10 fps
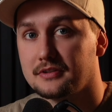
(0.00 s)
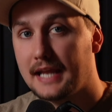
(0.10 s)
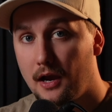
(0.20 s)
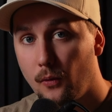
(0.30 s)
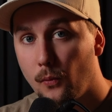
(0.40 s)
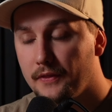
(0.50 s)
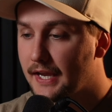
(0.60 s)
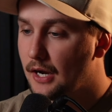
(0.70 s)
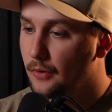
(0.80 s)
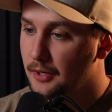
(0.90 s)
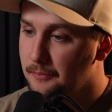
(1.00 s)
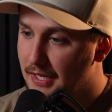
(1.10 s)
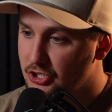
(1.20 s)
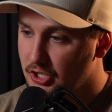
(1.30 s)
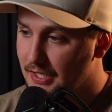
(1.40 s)
Now, one thing I want to
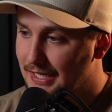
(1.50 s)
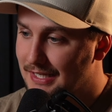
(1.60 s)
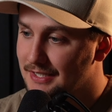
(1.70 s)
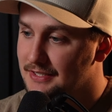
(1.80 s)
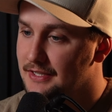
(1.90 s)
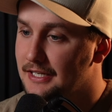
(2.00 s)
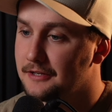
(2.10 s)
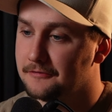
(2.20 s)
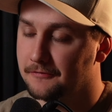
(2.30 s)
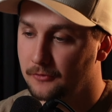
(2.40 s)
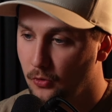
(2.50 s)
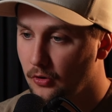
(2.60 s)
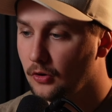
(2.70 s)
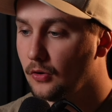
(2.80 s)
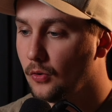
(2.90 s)
mention is the floral